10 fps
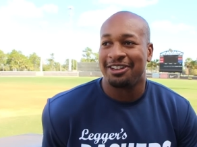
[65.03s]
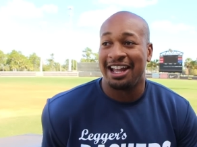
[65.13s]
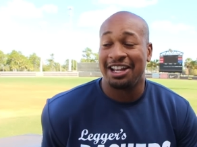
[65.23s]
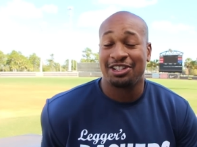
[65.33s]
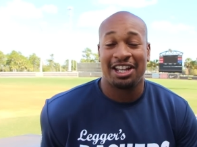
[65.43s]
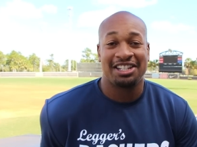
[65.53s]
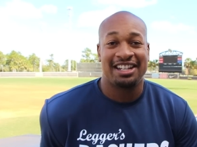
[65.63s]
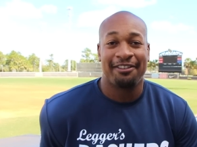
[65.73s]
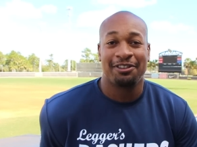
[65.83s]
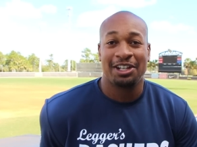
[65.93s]
yeah, it's a, it's
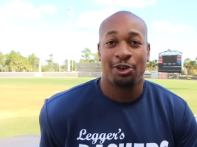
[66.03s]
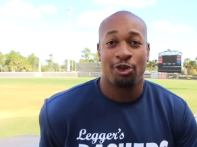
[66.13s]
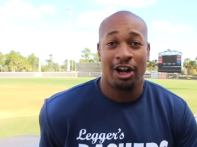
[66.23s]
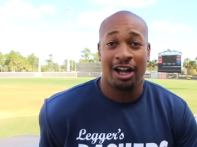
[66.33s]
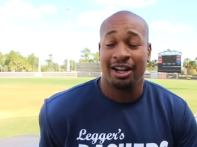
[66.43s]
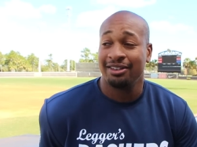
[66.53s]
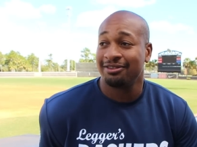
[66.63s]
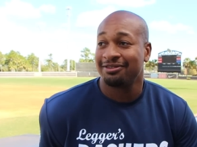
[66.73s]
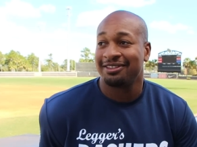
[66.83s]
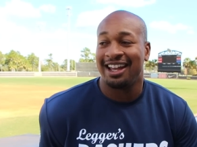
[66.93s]
definitely a grind,
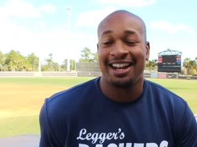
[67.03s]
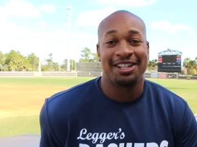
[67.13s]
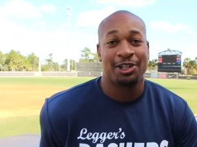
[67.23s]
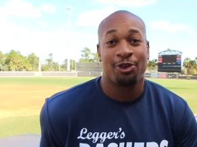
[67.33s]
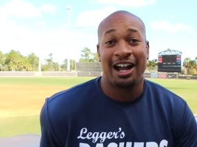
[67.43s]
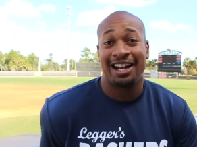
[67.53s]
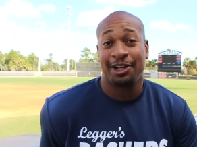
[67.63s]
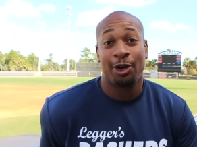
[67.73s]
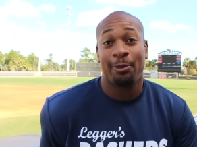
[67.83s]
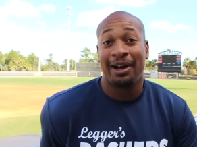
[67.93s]
and it's a grind I
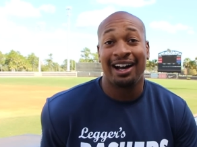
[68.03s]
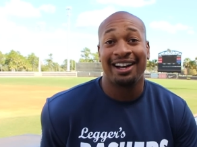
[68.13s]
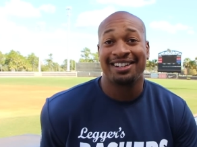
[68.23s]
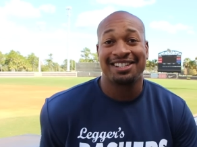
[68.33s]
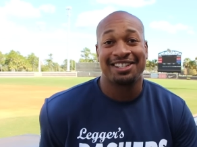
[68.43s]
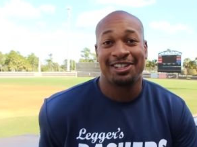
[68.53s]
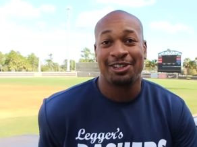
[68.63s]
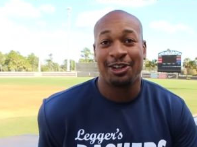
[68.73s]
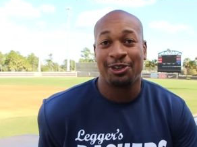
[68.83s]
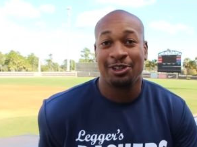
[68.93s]
don't mind because uh, you
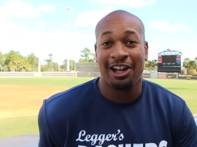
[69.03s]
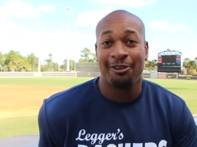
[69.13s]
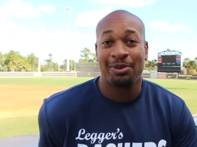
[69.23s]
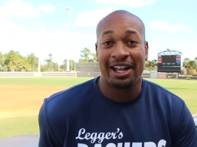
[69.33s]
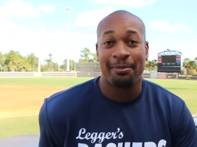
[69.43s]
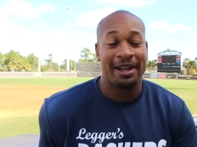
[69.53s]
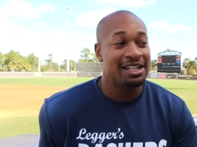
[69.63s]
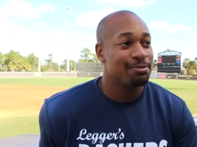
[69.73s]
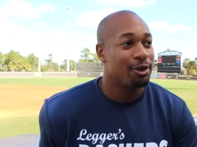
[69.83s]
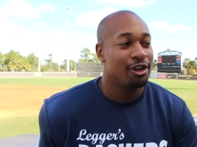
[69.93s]
know you love playing
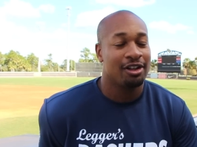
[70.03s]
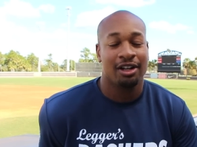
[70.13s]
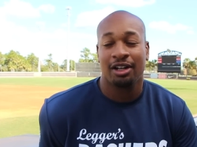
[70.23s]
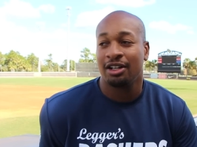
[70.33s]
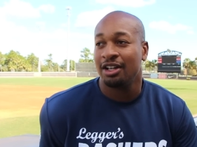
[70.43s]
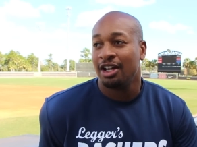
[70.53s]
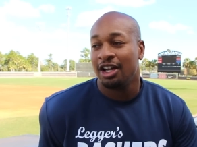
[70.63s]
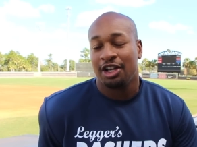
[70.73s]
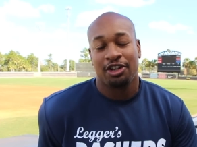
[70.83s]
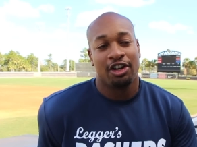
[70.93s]
baseball. Uh,
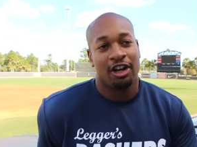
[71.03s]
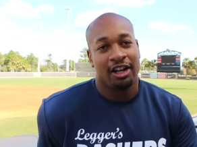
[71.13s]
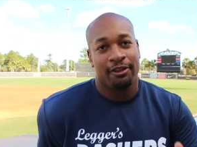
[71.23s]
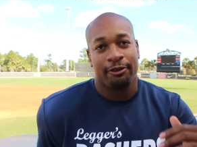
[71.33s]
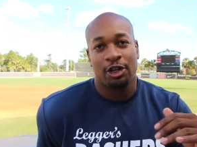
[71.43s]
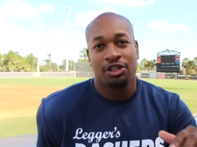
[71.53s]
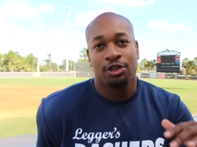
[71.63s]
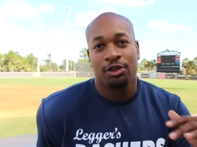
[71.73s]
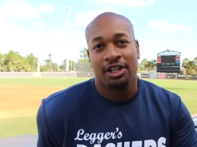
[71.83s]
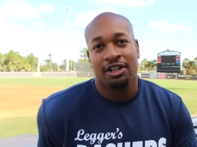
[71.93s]
you know, uh, the first
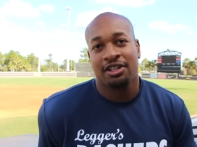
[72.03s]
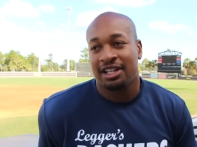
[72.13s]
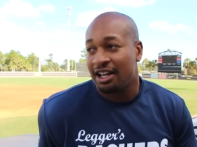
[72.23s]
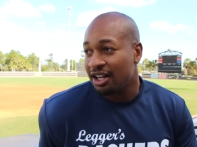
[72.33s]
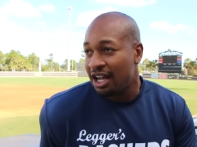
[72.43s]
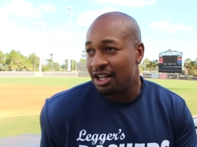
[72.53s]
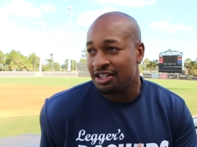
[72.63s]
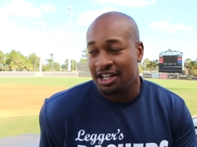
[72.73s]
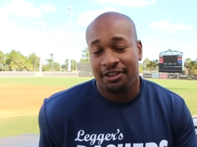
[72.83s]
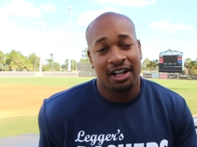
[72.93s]
two years out of college
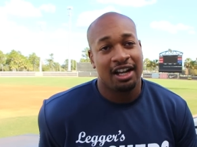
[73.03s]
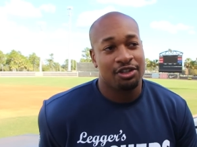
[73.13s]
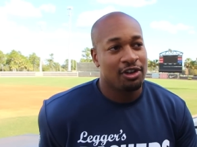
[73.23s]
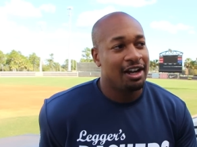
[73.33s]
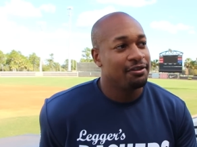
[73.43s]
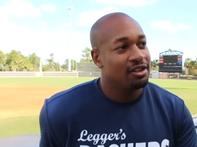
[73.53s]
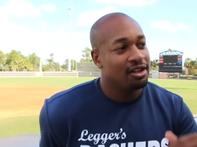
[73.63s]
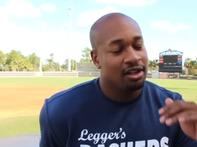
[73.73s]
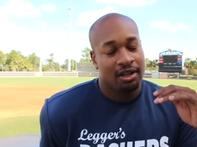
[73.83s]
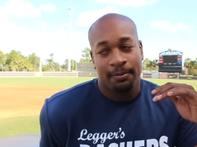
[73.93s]
after I got drafted,
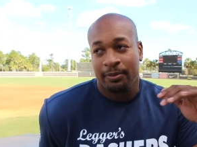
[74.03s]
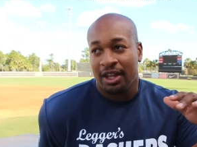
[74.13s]
um,